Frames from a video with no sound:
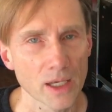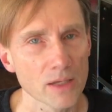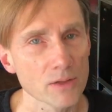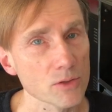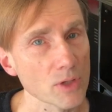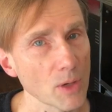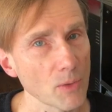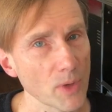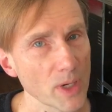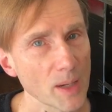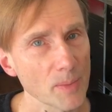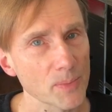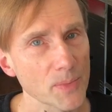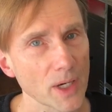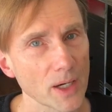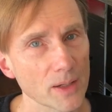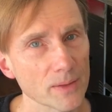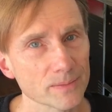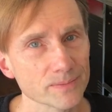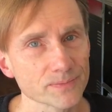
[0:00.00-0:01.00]
So I went up
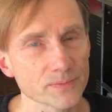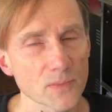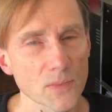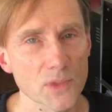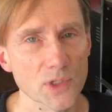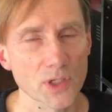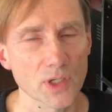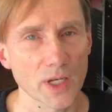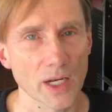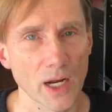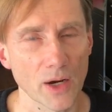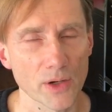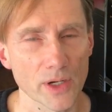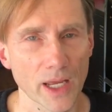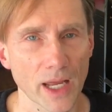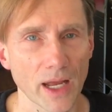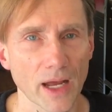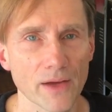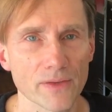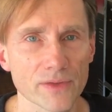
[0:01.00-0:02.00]
there, took an hour and a
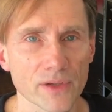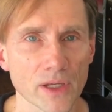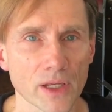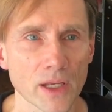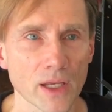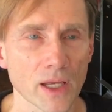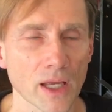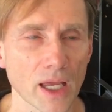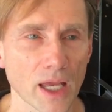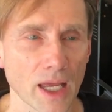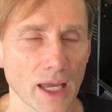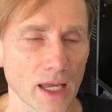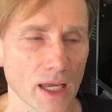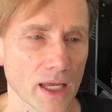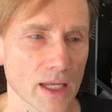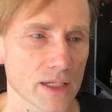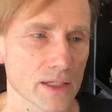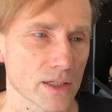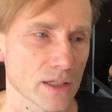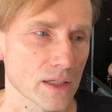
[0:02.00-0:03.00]
half,
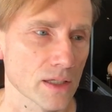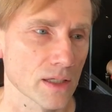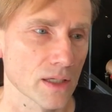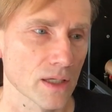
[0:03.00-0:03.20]
and